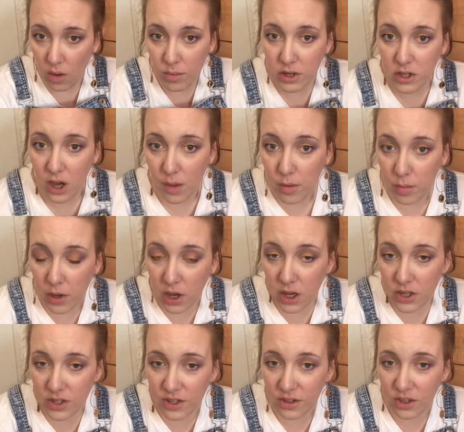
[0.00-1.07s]
the type of
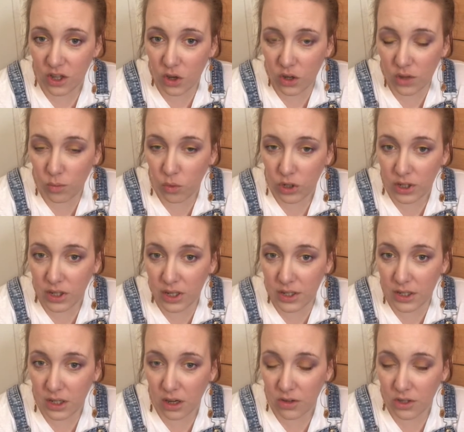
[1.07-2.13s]
person that would need
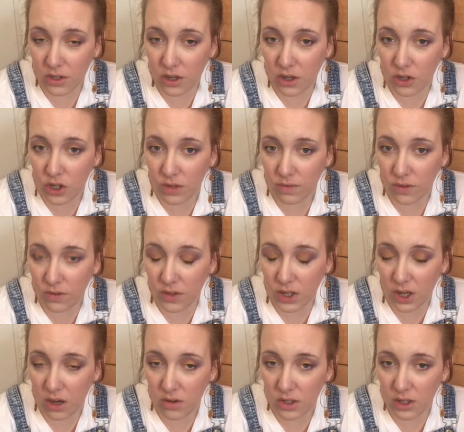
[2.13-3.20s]
to go searching for
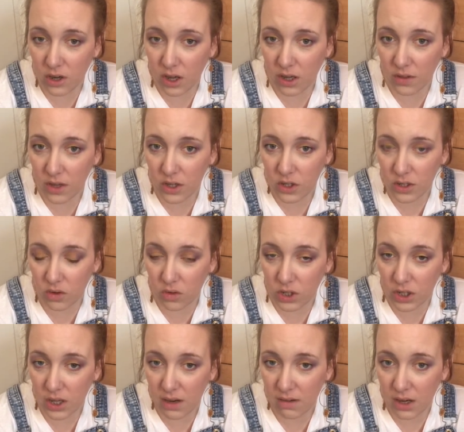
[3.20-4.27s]
videos like this
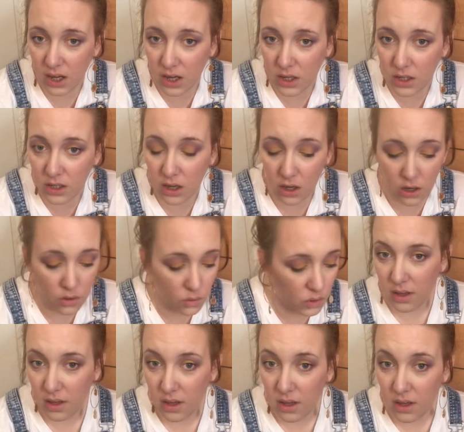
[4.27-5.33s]
ordinarily, so
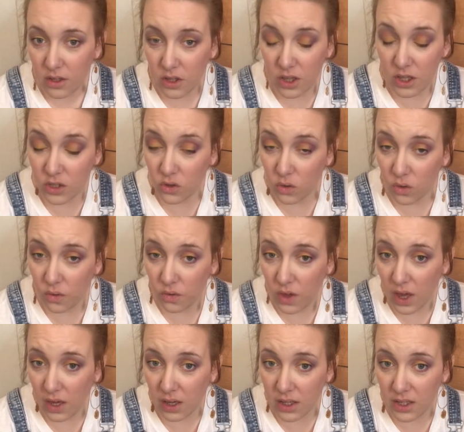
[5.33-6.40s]
this sort of
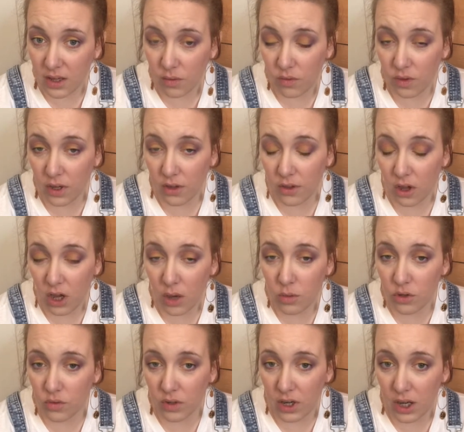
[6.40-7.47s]
thing is something that I
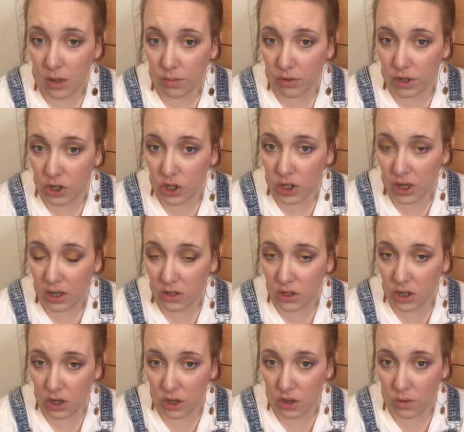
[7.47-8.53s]
would really appreciate
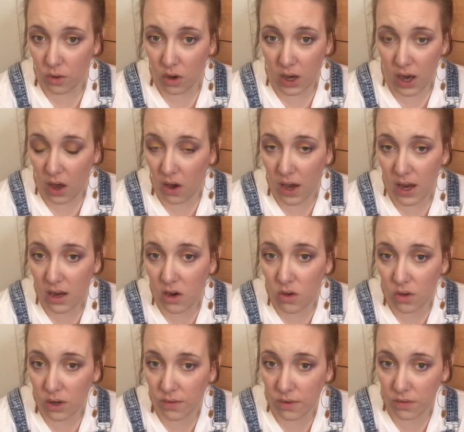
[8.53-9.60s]
too. I
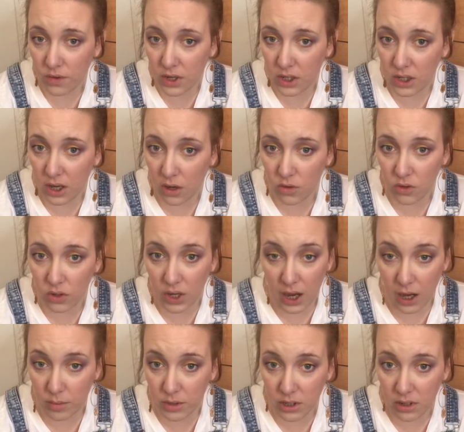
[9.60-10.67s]
look for videos on
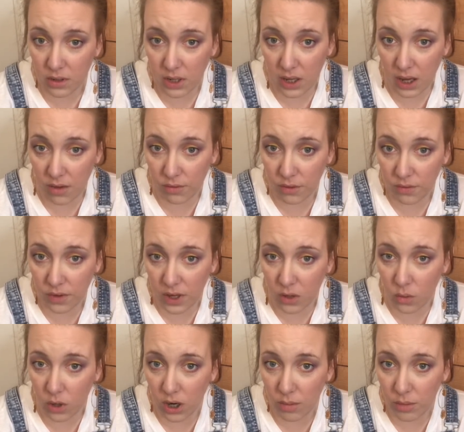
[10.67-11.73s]
absolutely
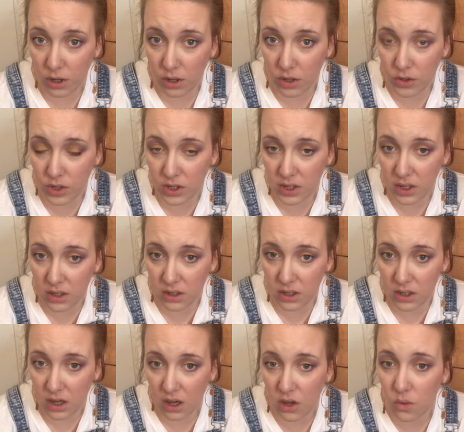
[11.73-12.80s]
everything when I'm purchasing.
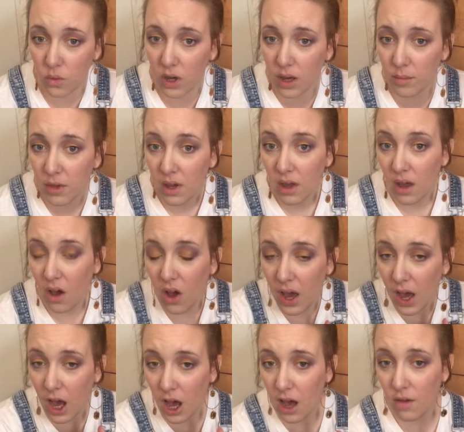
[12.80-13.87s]
So I
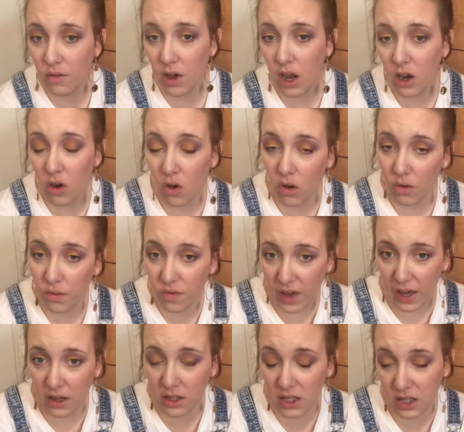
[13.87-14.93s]
have a lot of
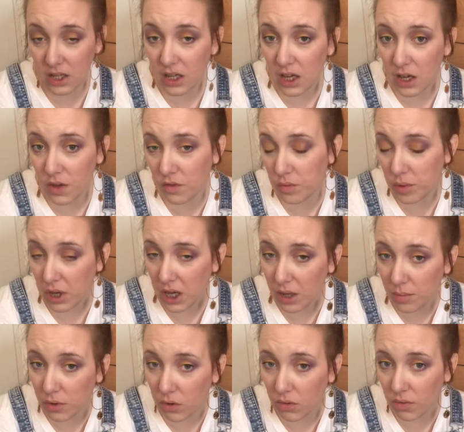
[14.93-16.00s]
thanks to give
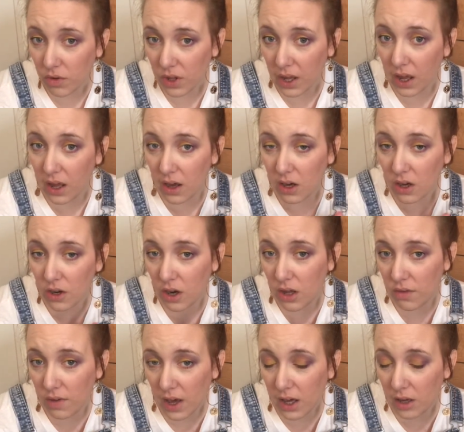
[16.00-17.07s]
people for that. I can
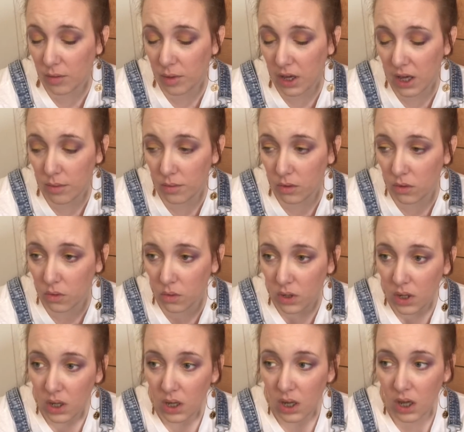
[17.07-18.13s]
only thank people.
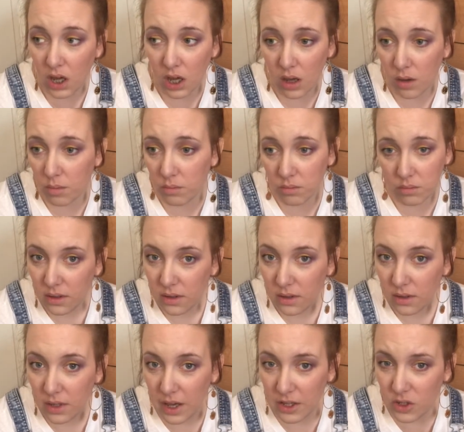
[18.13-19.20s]

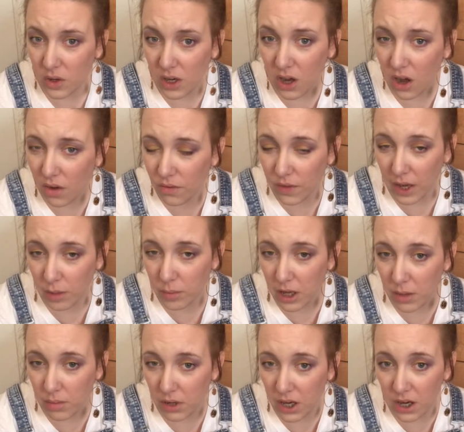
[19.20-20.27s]
Yeah, so I can't thank
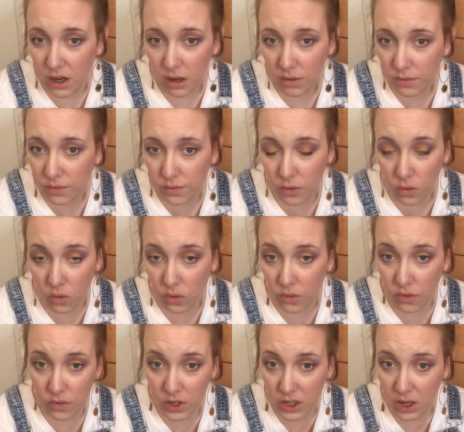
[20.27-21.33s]
people enough for
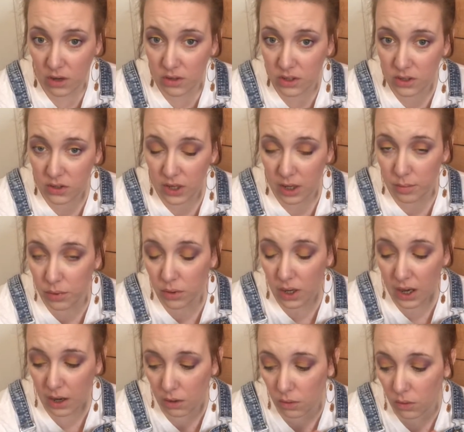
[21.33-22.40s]
the videos that they put
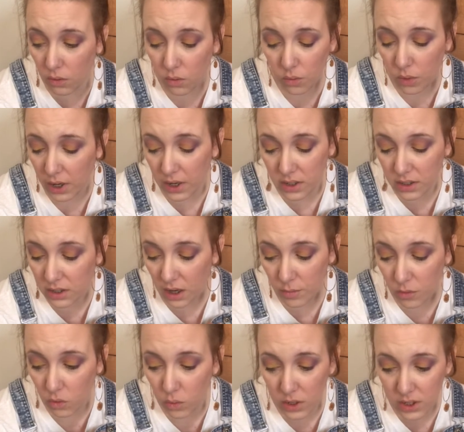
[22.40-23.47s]
out always. I'm
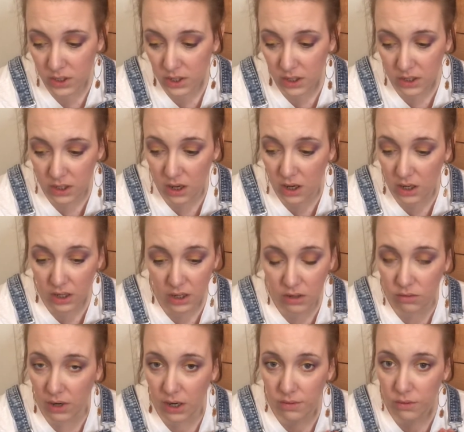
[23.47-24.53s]
always eternally
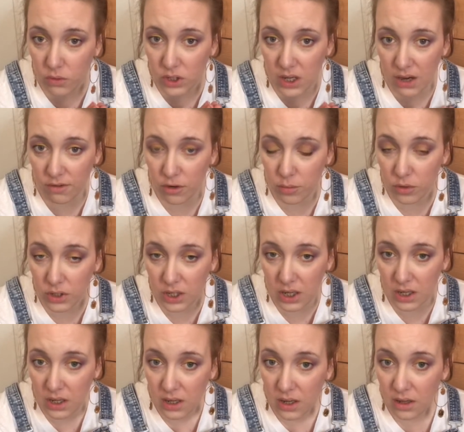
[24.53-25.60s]
grateful to
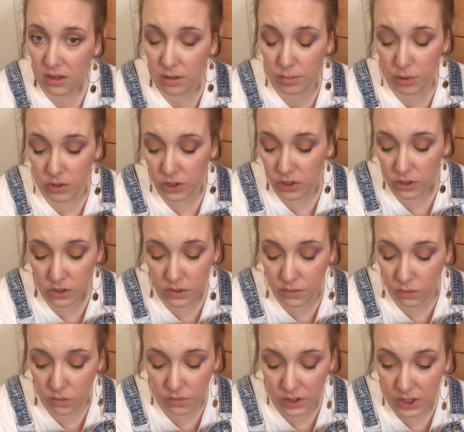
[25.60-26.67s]
everybody that puts
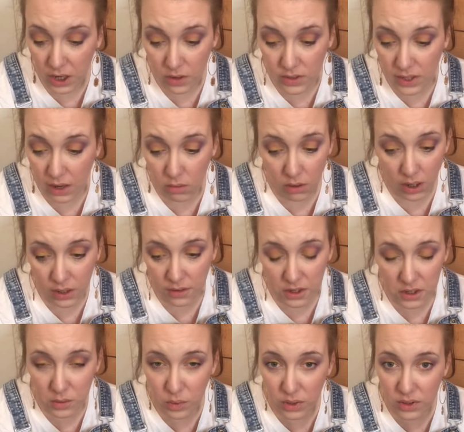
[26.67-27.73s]
useful videos out like
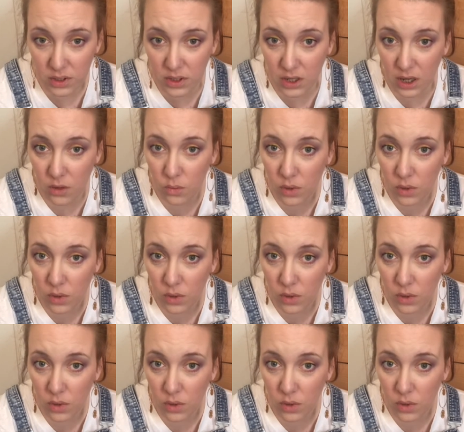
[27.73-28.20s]
this one. So